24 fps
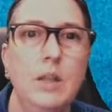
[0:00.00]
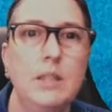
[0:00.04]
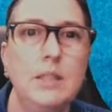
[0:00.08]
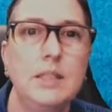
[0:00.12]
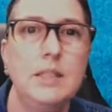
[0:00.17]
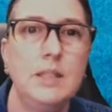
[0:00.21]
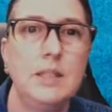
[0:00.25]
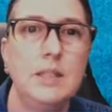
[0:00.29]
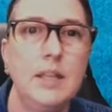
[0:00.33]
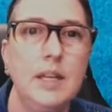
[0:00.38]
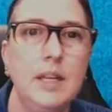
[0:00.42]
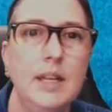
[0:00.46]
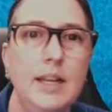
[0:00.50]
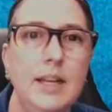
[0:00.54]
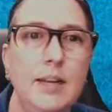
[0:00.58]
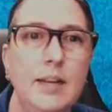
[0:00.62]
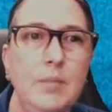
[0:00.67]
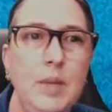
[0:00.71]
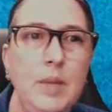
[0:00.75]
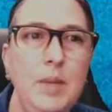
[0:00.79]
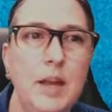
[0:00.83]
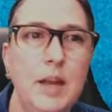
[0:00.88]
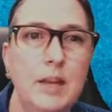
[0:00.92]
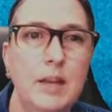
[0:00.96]
See, it's going to
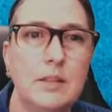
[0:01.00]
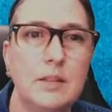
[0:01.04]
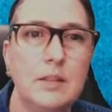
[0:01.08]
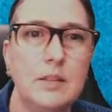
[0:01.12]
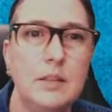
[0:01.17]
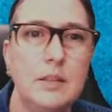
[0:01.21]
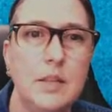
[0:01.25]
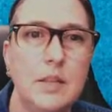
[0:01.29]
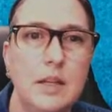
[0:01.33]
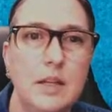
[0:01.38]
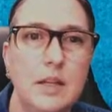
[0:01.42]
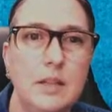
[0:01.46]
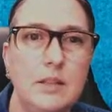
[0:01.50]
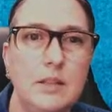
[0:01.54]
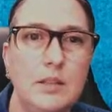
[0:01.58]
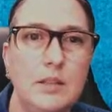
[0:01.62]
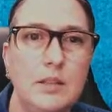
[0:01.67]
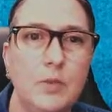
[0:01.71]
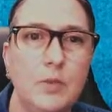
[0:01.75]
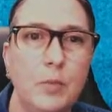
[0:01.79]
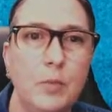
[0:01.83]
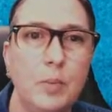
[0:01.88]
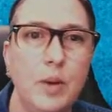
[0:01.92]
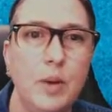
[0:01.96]
give me that
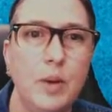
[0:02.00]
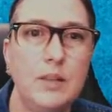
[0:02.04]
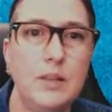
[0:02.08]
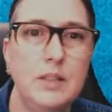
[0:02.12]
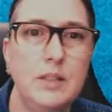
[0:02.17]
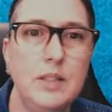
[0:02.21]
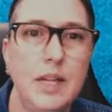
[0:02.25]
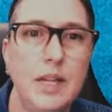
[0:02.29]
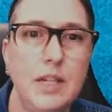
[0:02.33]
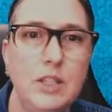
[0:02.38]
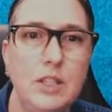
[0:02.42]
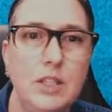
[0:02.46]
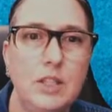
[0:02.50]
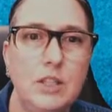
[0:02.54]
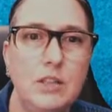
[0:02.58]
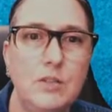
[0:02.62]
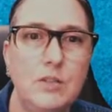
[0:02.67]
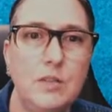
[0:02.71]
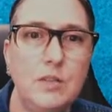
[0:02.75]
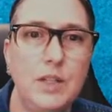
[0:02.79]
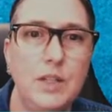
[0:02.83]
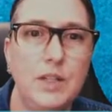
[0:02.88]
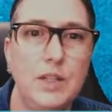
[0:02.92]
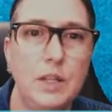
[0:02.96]
size for
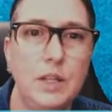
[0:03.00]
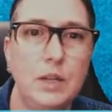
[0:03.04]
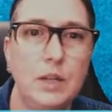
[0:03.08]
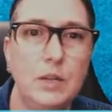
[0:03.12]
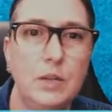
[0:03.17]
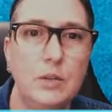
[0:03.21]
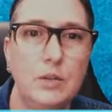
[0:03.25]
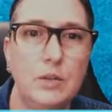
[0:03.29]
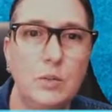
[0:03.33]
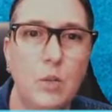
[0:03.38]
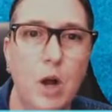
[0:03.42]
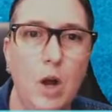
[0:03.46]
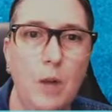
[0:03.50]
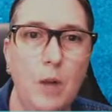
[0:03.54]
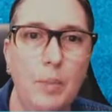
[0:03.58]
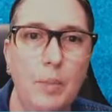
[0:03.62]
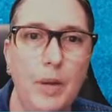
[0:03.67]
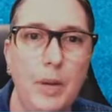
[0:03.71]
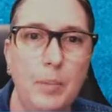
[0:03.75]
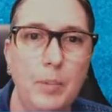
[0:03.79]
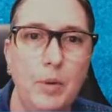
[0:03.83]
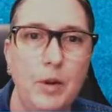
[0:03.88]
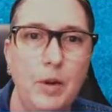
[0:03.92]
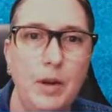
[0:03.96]
presentations, videos,
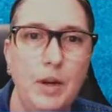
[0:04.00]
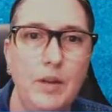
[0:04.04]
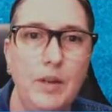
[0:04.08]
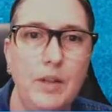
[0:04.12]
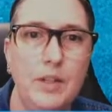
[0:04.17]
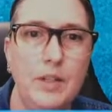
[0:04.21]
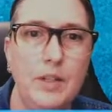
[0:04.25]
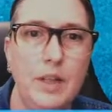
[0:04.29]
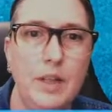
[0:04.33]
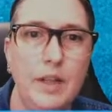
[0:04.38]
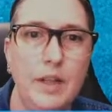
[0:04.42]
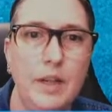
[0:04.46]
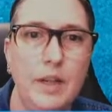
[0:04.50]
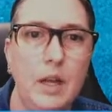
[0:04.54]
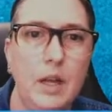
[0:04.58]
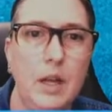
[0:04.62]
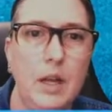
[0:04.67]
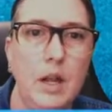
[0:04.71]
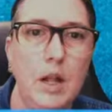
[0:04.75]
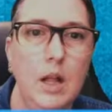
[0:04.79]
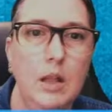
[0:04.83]
wallpaper, and everything.